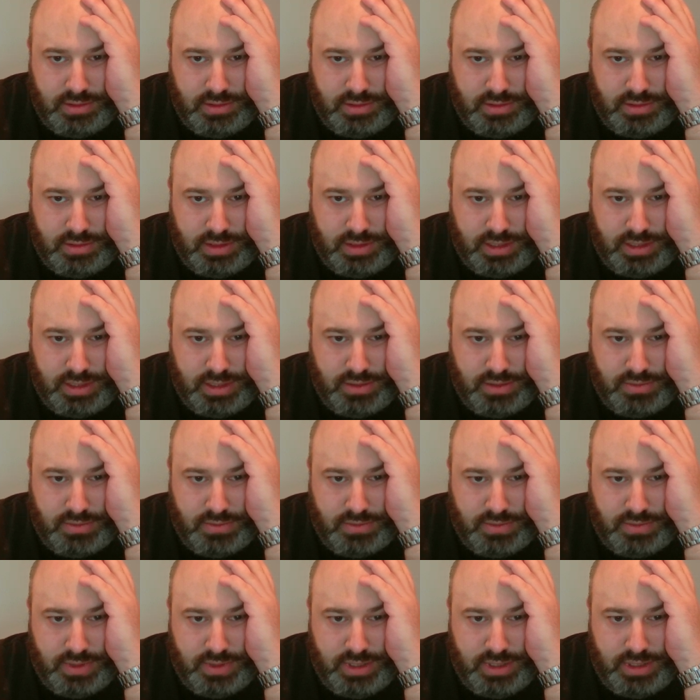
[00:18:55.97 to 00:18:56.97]
No, I don't
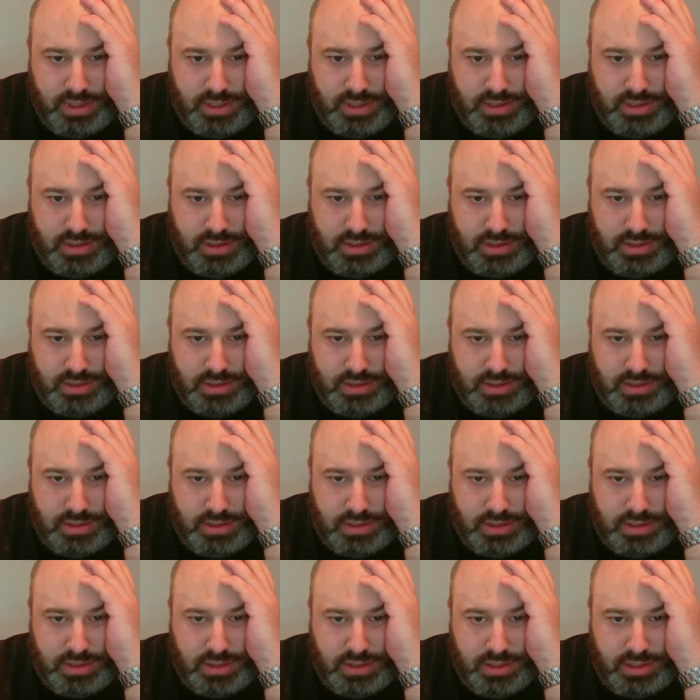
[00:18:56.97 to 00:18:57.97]
really
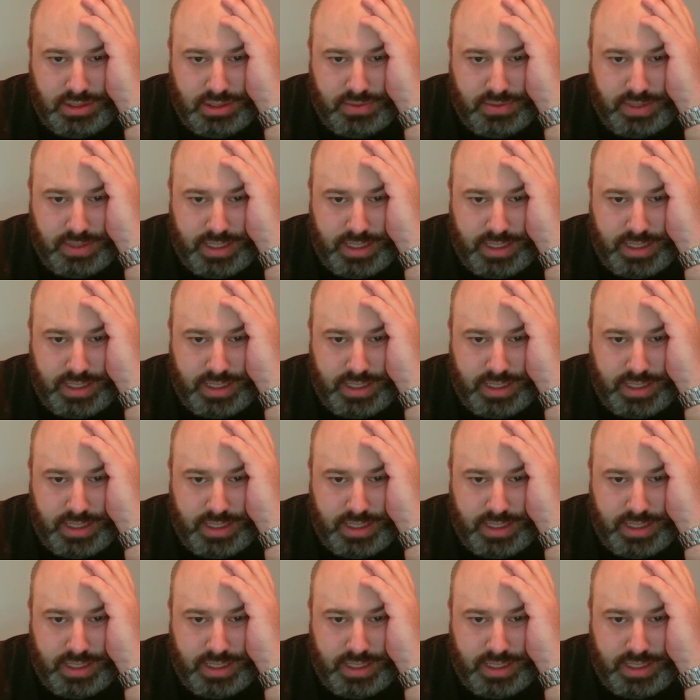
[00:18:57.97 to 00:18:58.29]
see it right